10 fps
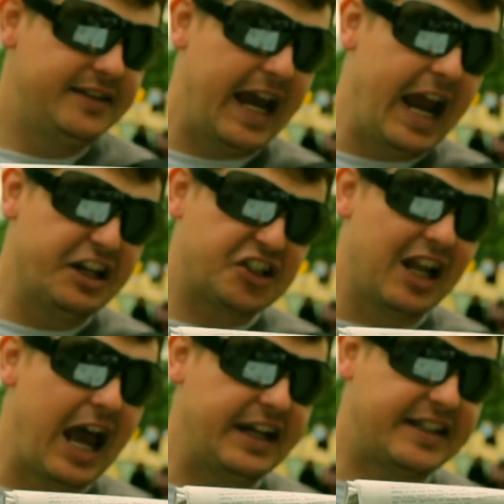days
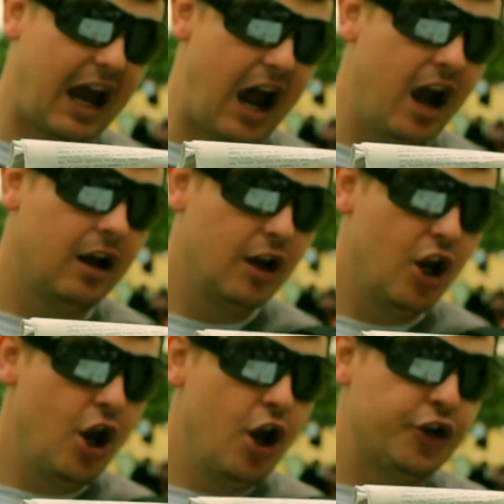later,
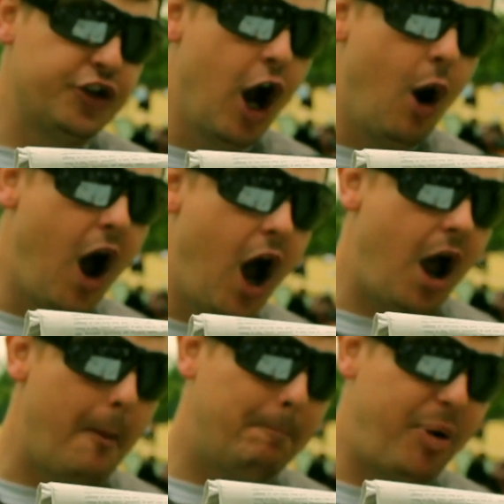
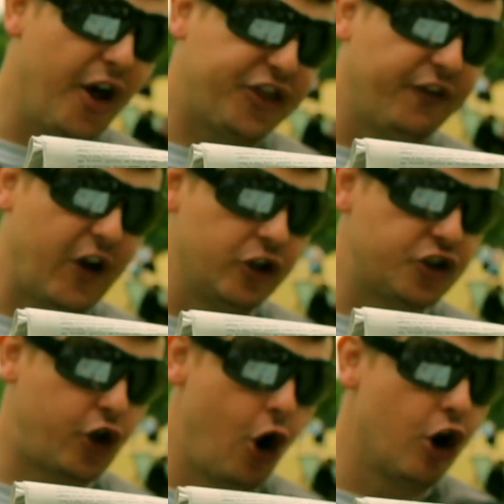Noah
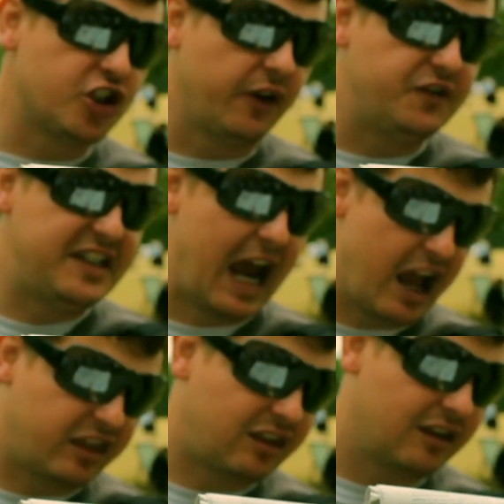Pothoven's cause of
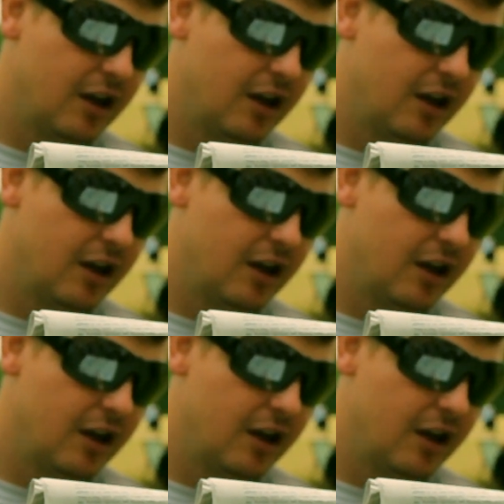death